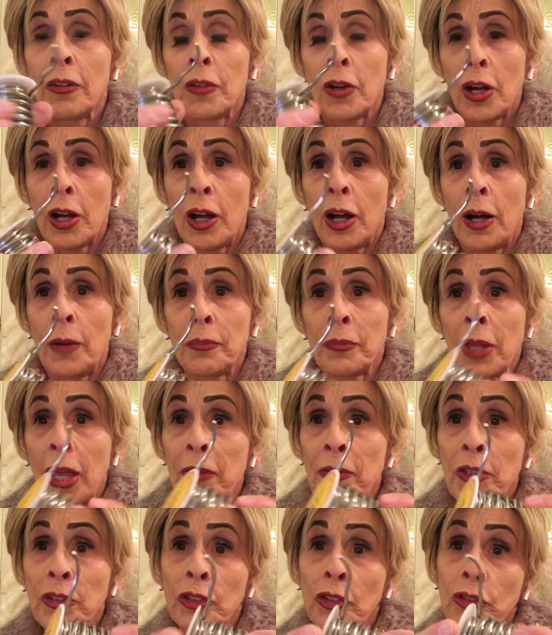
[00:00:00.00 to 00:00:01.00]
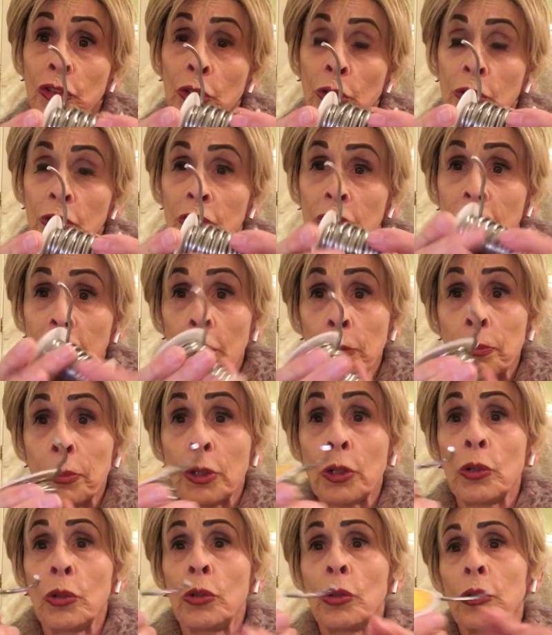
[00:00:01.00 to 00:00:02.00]
And this is your
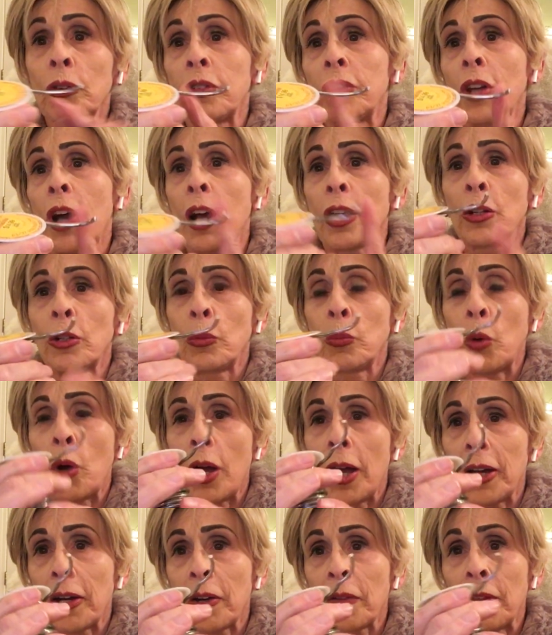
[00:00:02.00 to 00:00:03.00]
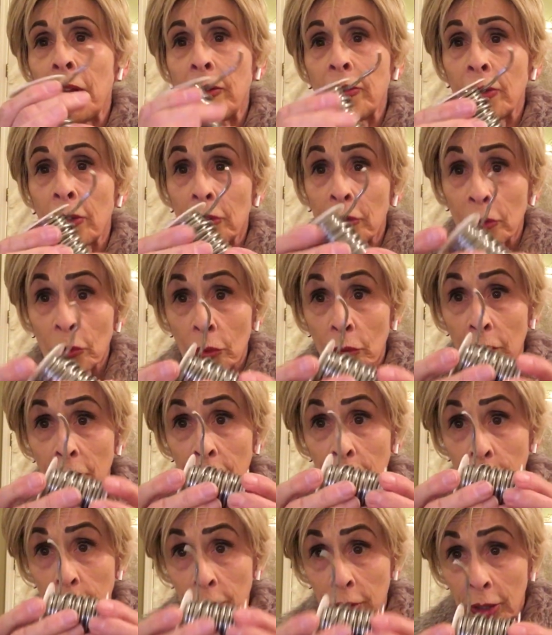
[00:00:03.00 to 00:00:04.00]
typical solder wire that's a little
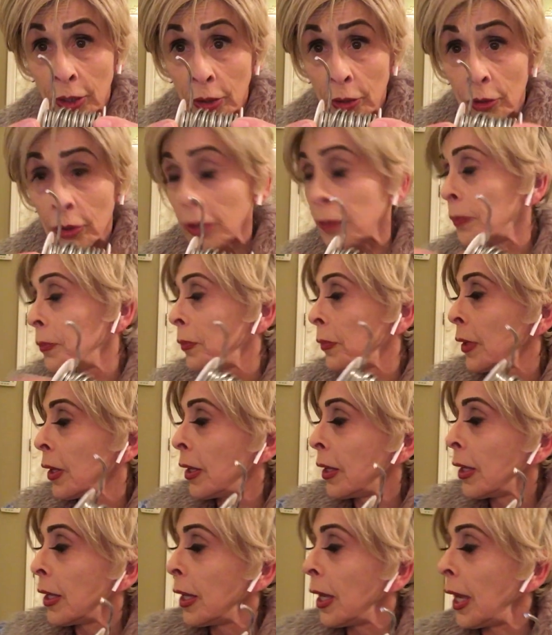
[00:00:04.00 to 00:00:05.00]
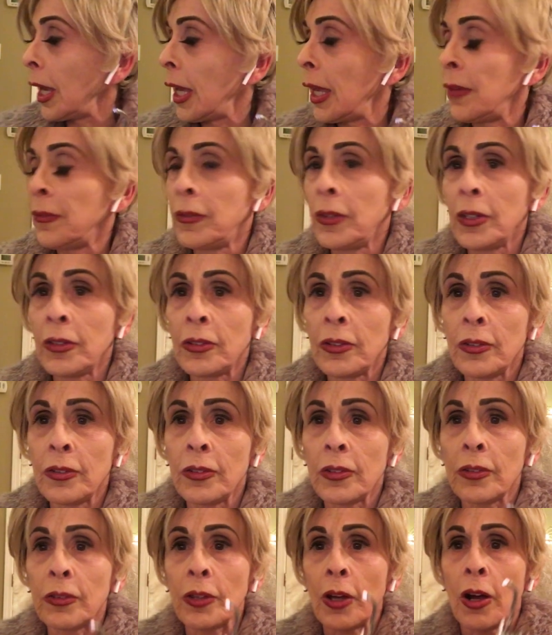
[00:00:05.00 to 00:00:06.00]
thicker. And this is
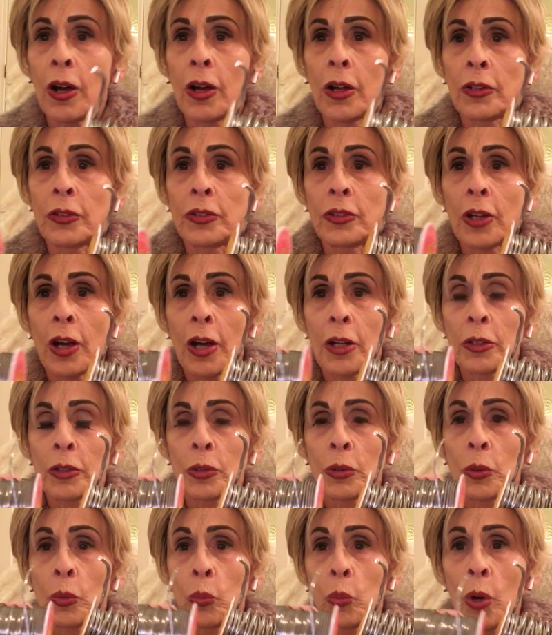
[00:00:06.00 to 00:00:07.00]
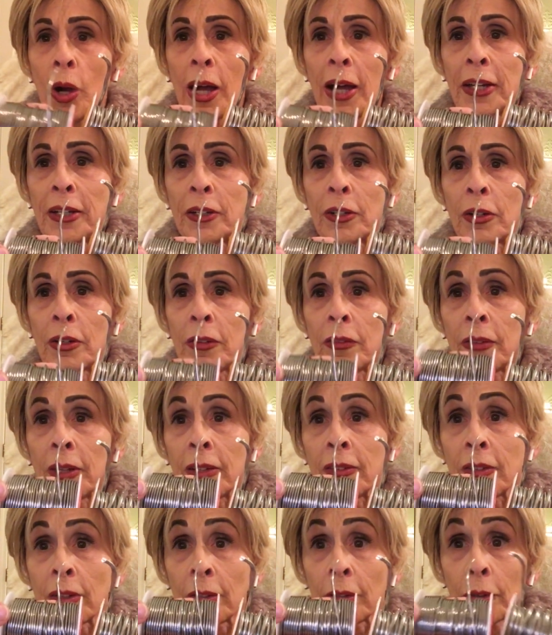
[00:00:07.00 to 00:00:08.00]
the solder wire
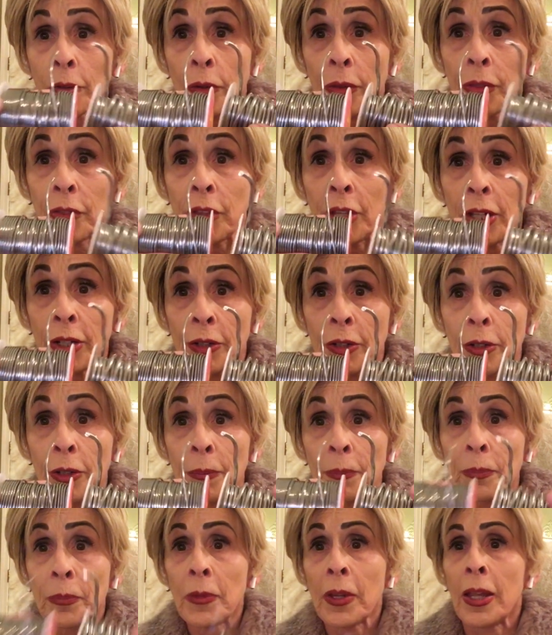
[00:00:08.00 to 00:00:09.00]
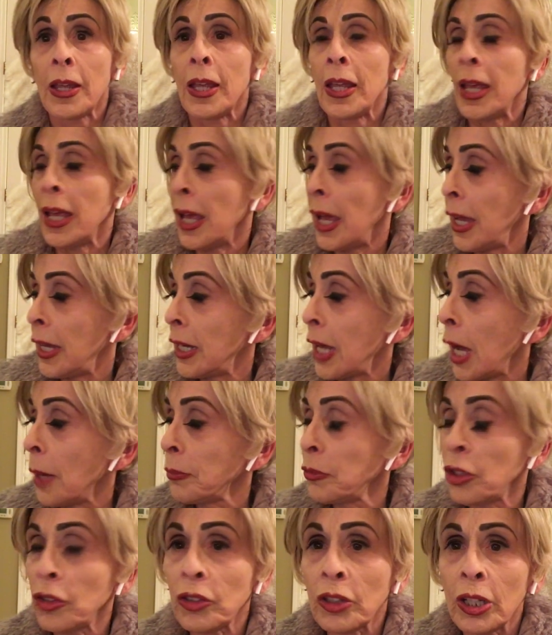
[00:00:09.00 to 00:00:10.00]
that's a little thinner. And I'm
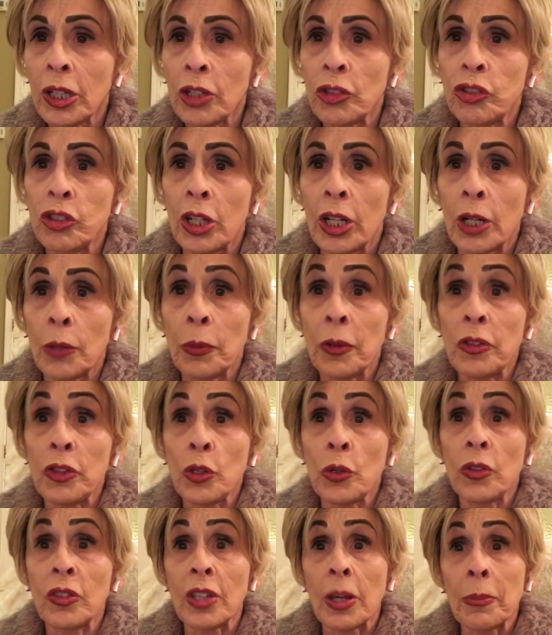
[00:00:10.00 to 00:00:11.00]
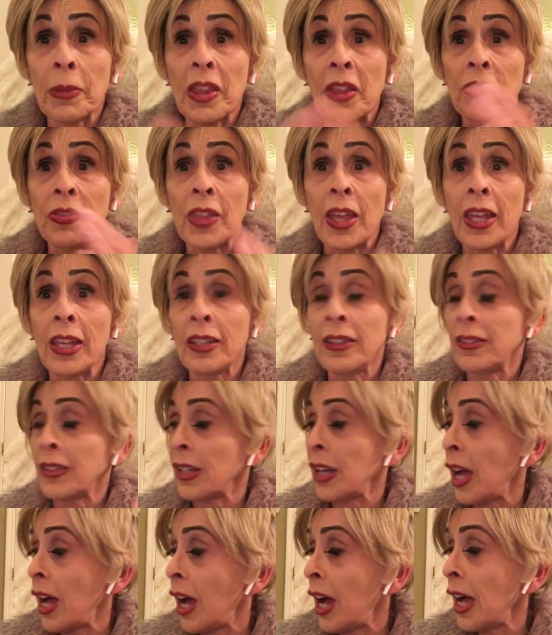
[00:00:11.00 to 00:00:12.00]
just going to share with you some of the things
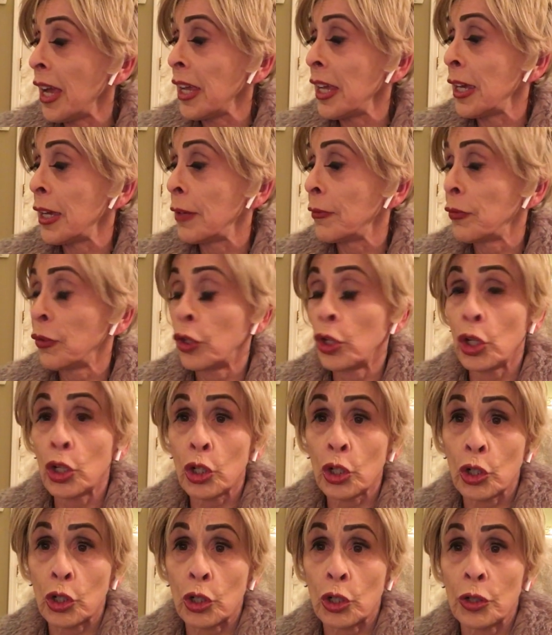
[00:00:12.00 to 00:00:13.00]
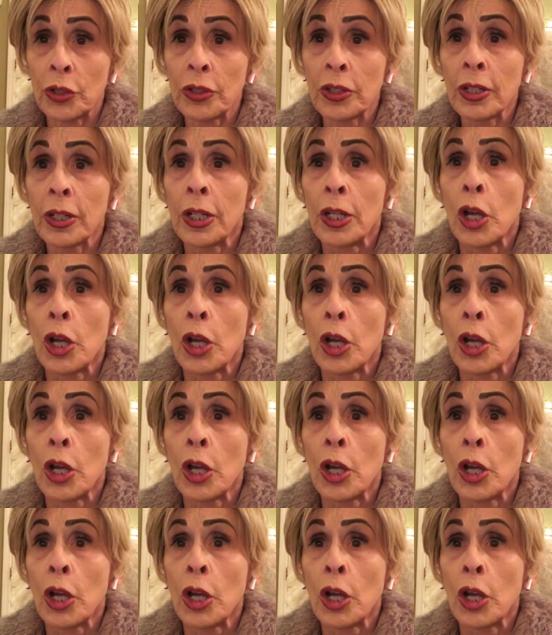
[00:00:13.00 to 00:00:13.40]
that I have learned